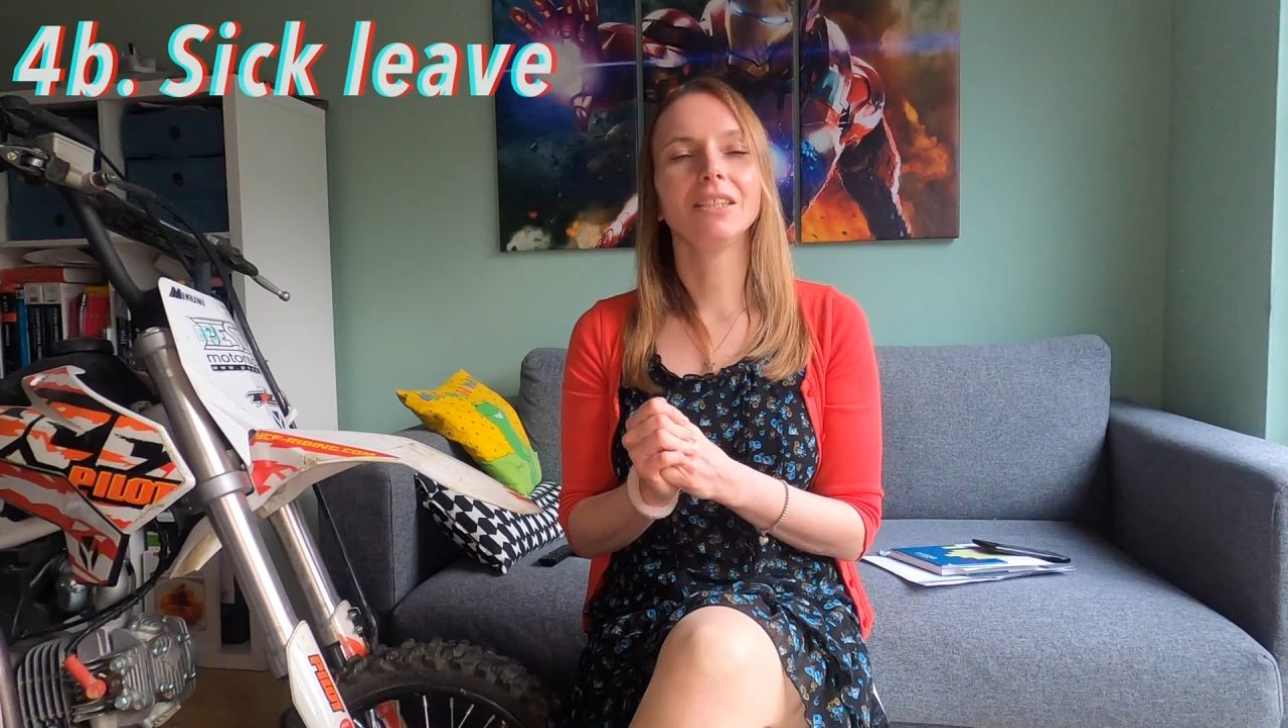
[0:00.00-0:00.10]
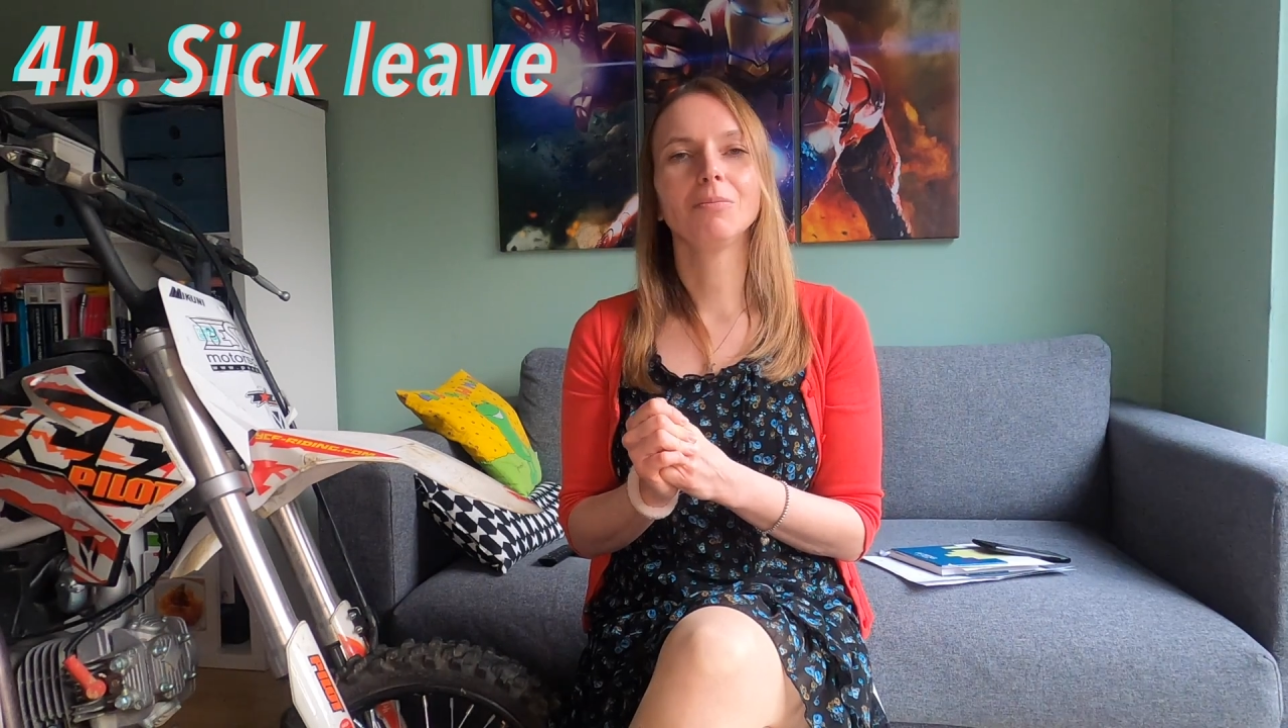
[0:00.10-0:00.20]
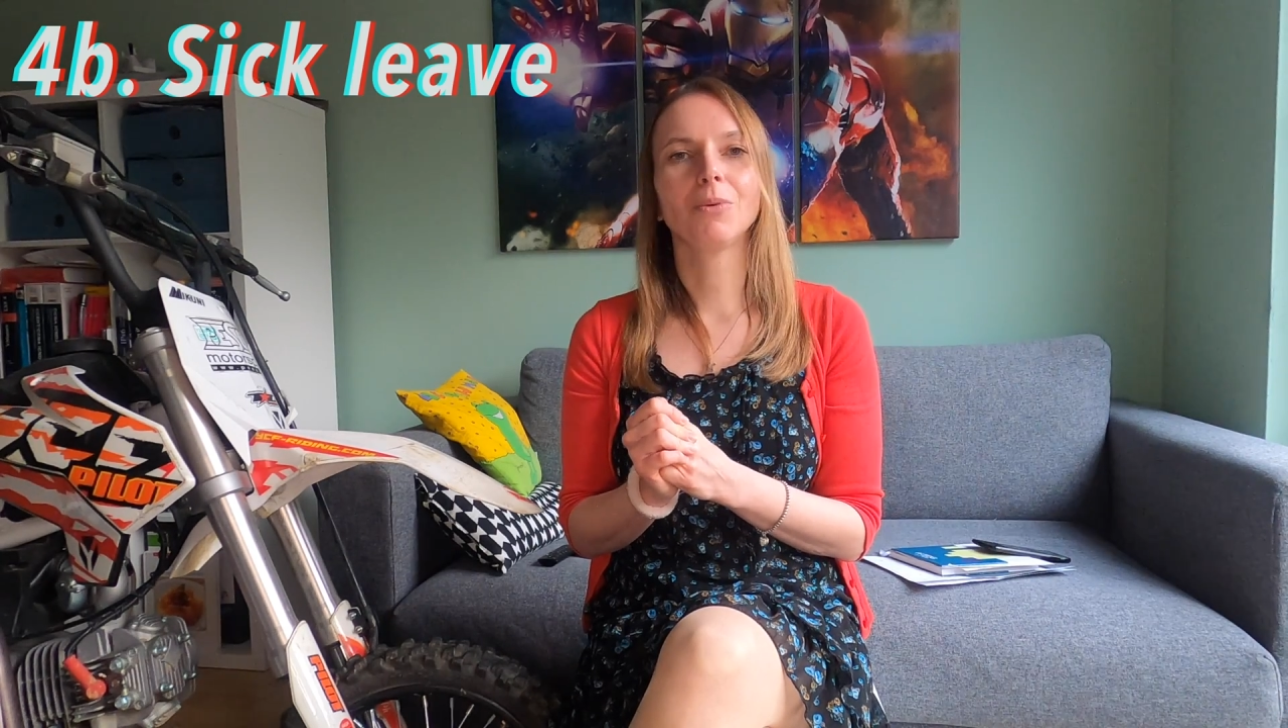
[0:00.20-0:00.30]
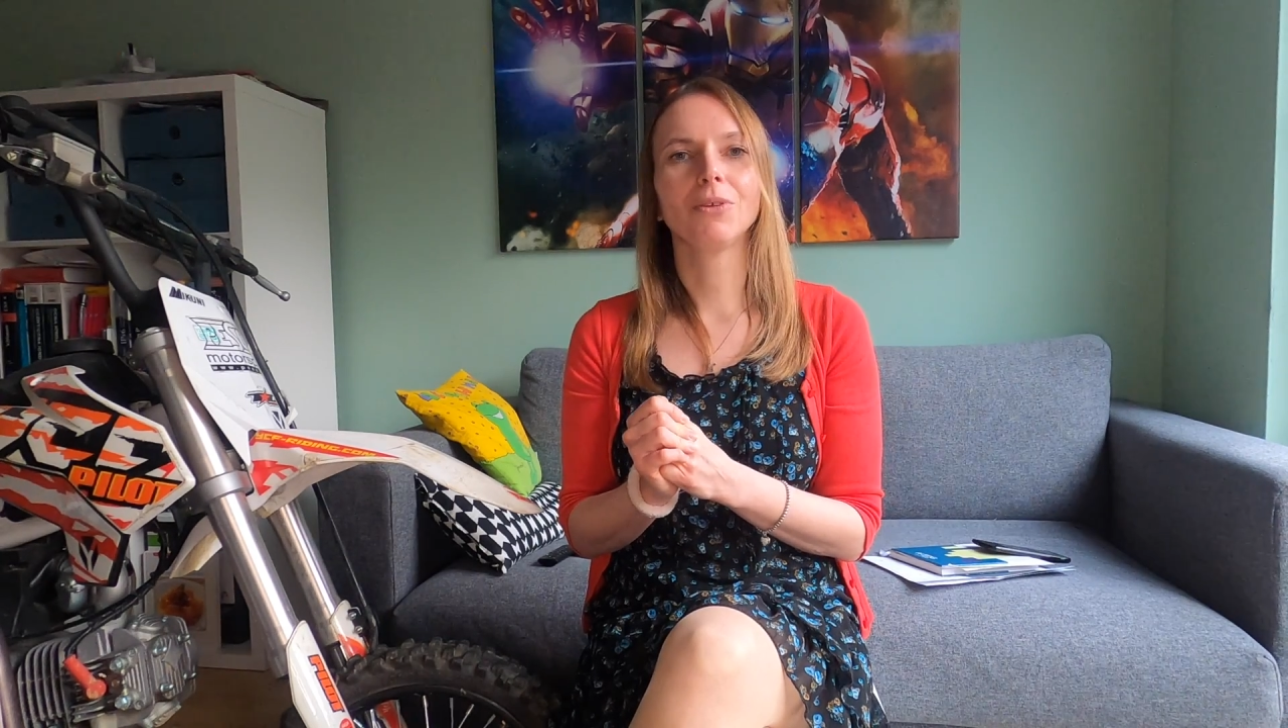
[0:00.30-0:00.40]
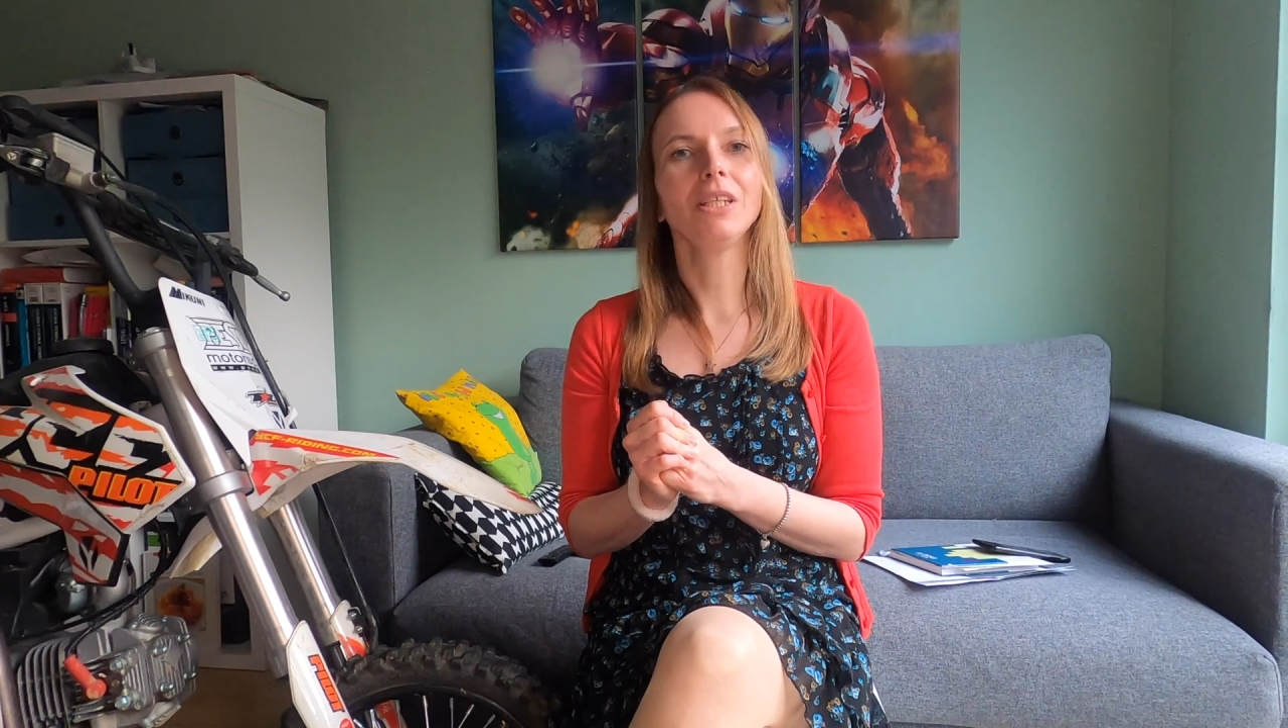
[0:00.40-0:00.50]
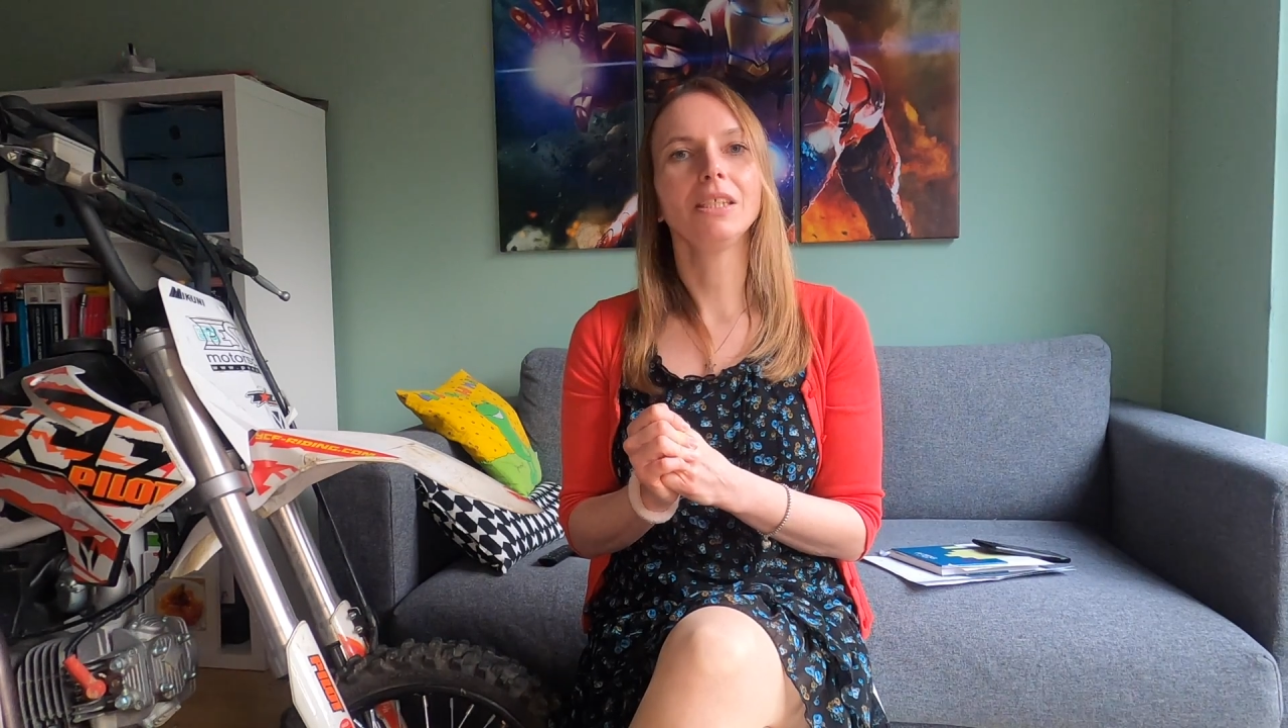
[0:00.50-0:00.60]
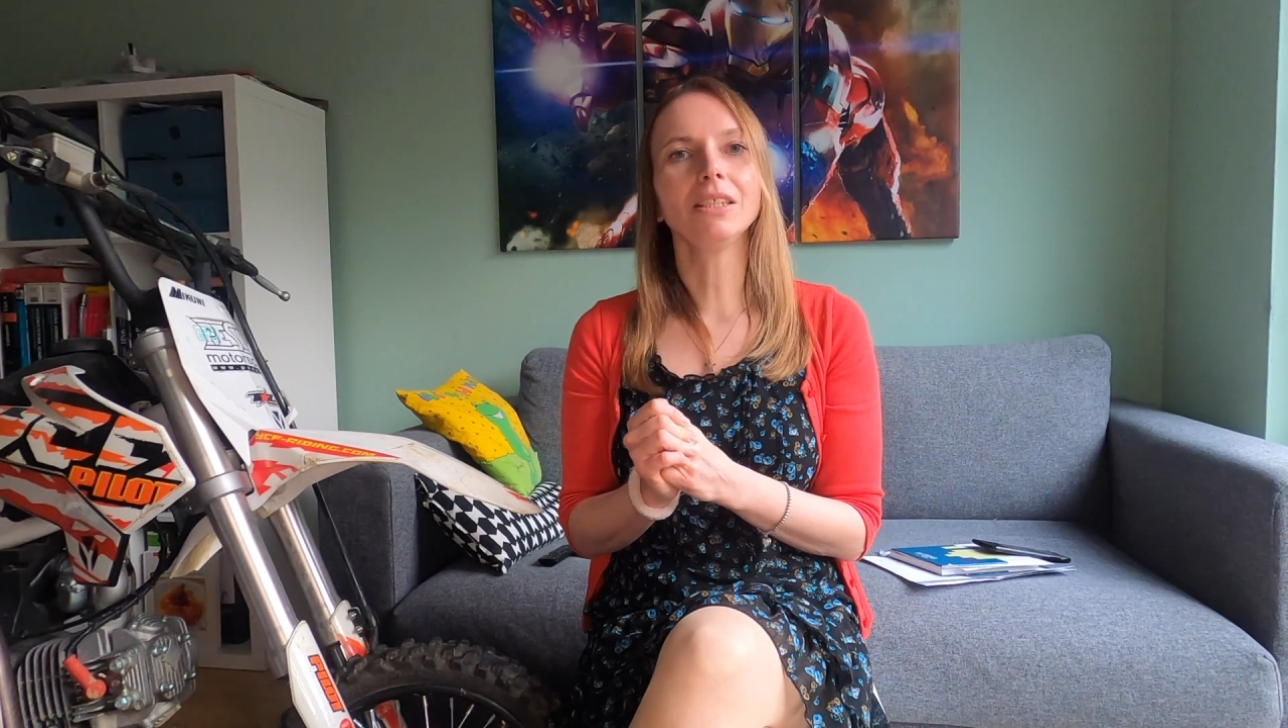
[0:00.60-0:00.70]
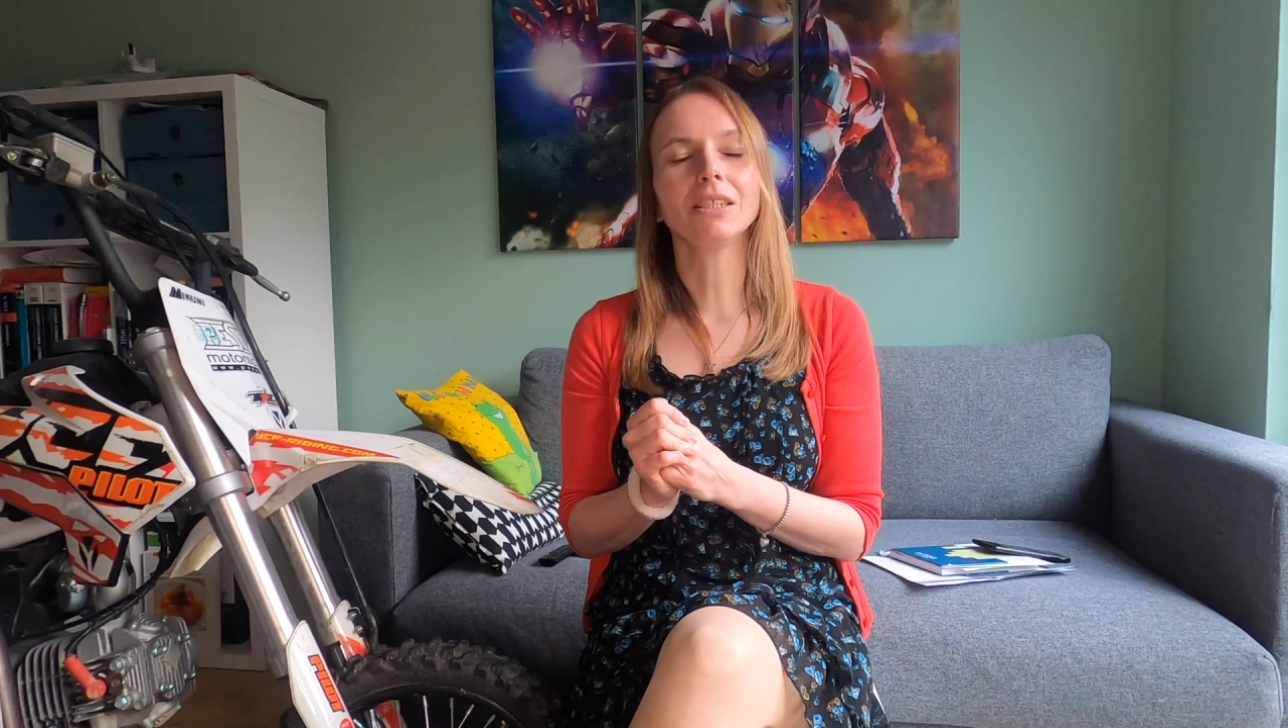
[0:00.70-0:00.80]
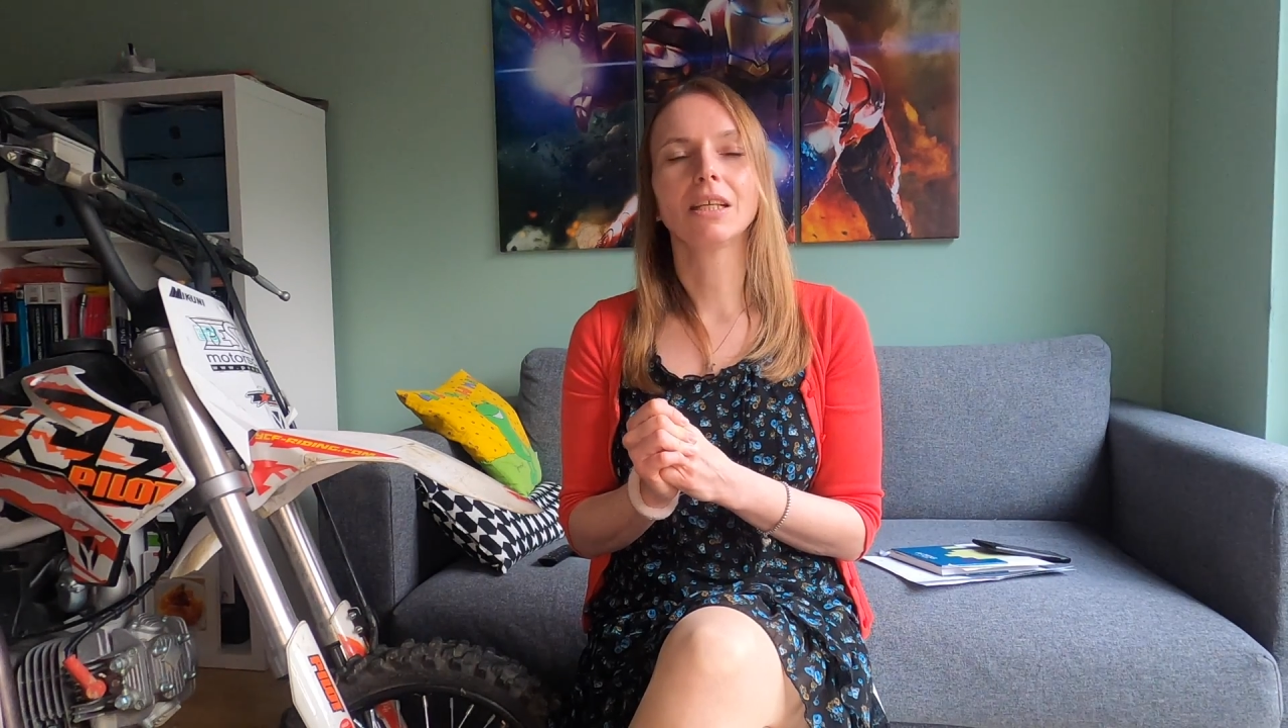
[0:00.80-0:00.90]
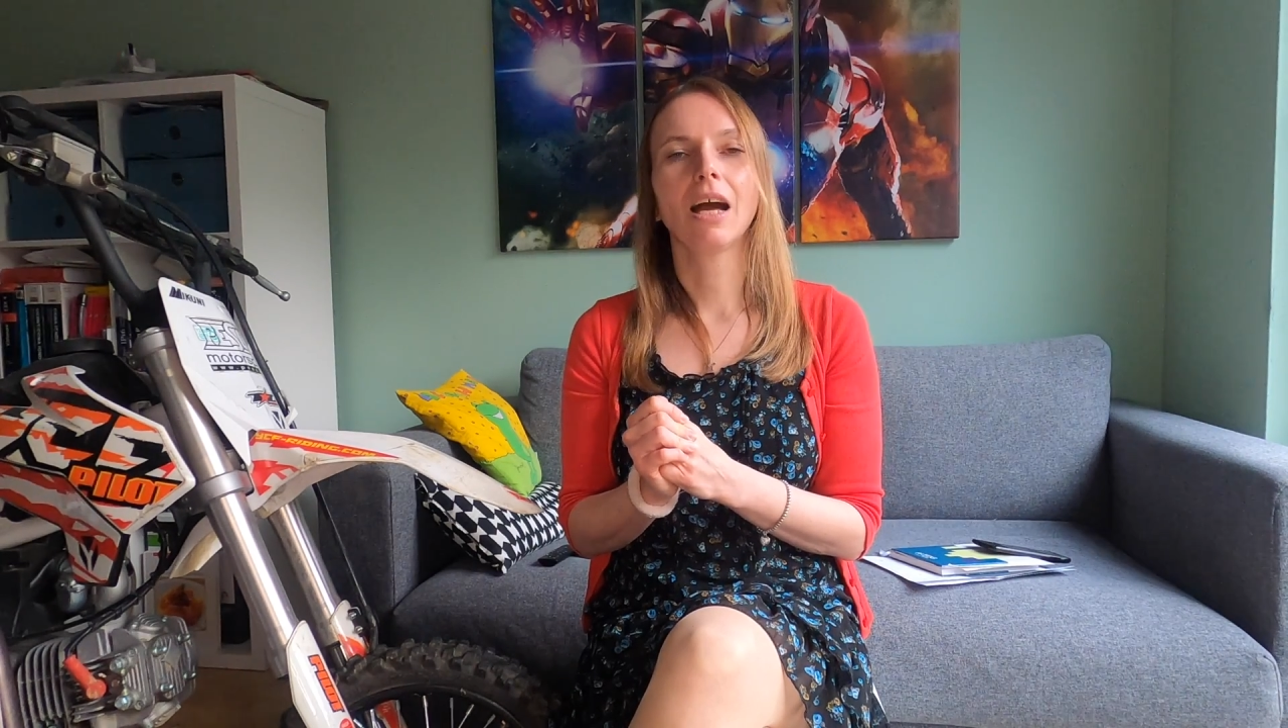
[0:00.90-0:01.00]

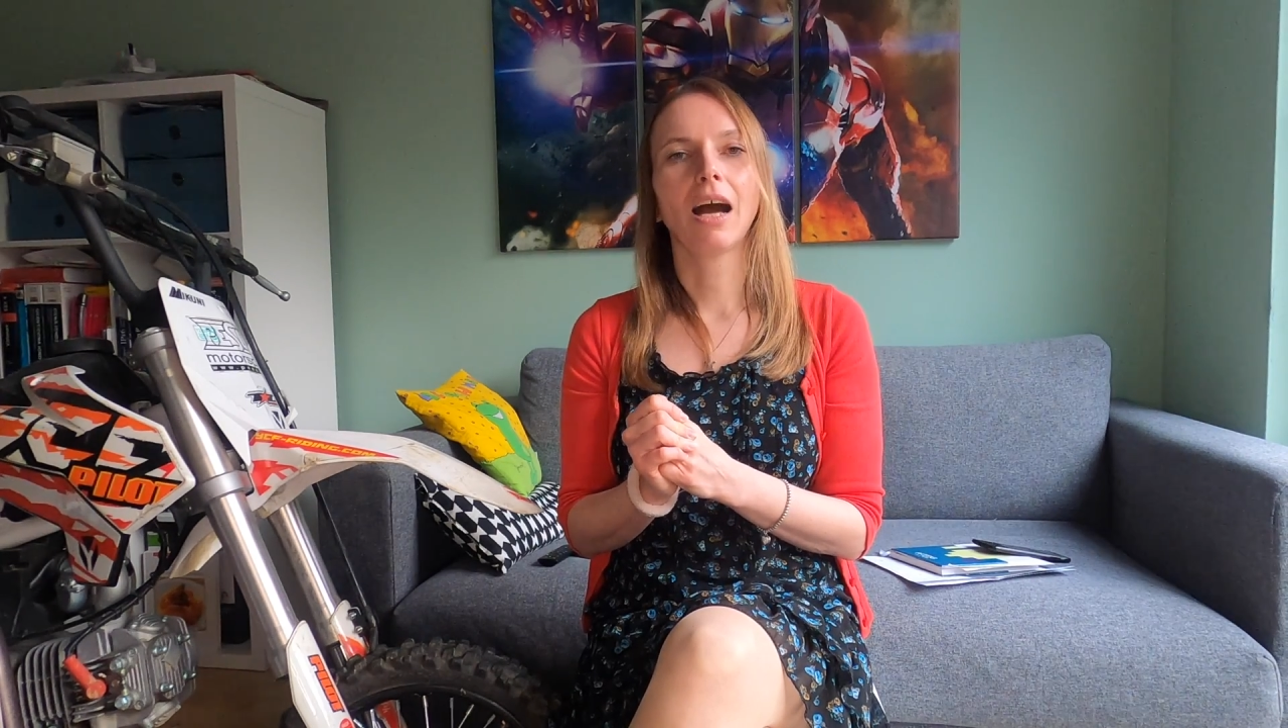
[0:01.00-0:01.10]
employees